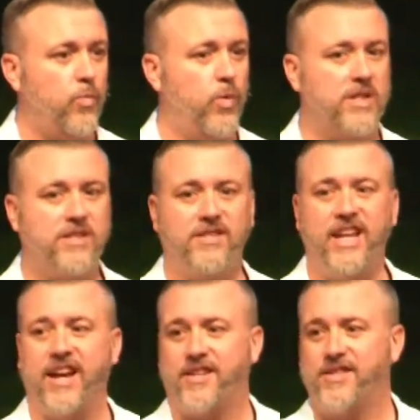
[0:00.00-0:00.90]
what's
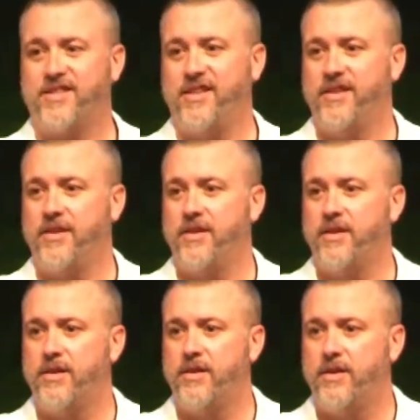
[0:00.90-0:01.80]
next.
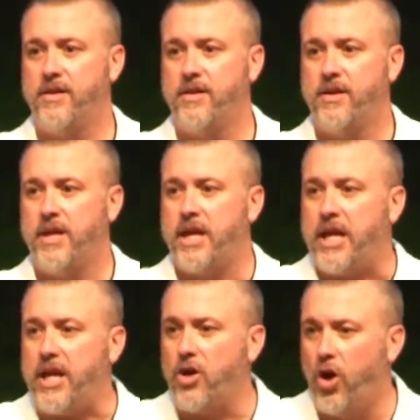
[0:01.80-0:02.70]

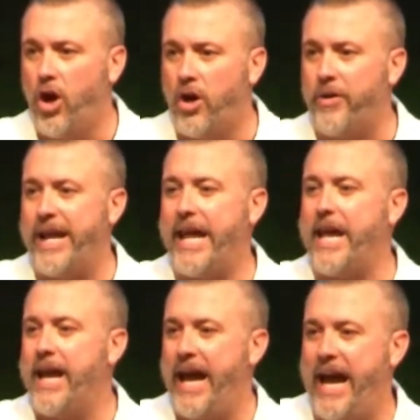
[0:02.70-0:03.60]
He already
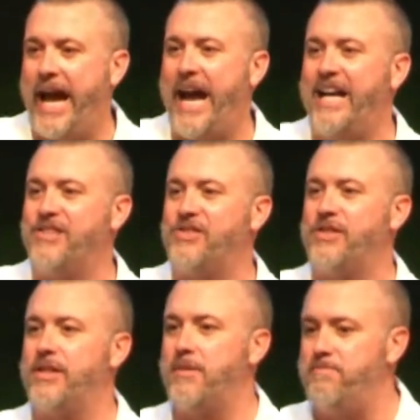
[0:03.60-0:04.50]
has
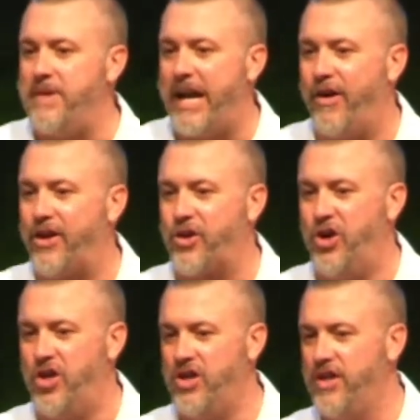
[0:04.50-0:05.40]
the
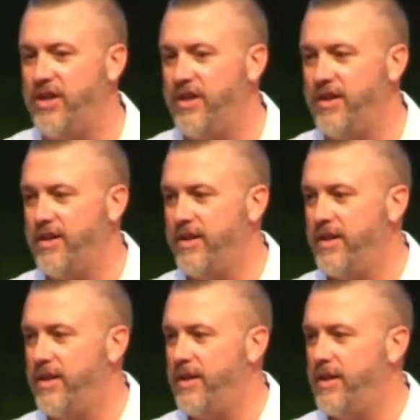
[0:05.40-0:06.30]
miracle
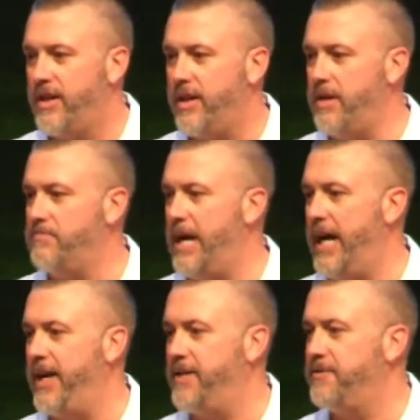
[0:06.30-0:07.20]
in
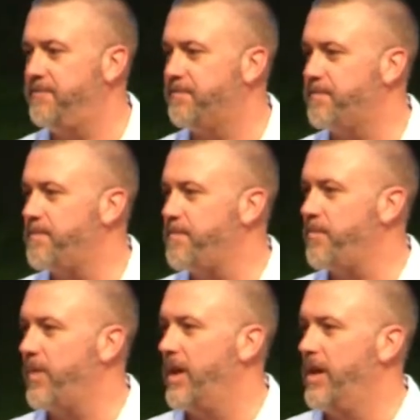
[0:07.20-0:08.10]
mind.
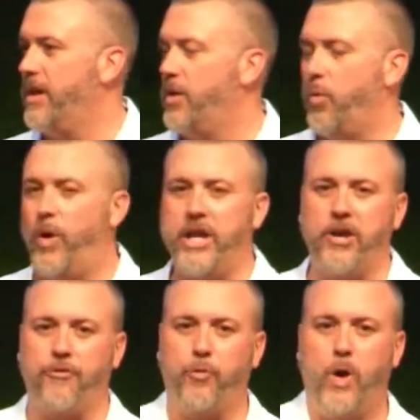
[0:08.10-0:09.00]
What
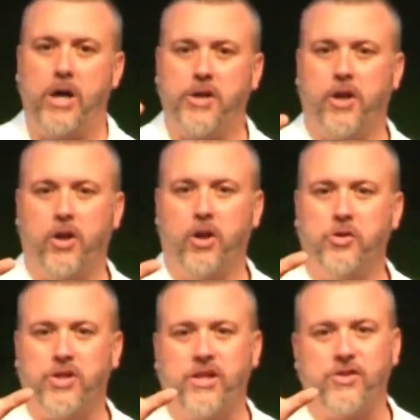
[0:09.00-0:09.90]
if while you're
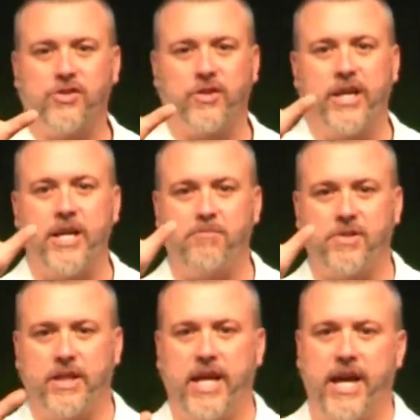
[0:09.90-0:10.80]
losing sleep
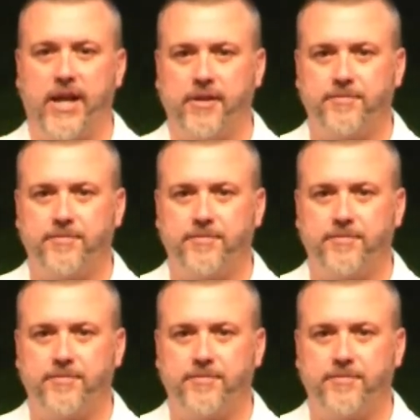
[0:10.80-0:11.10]
today,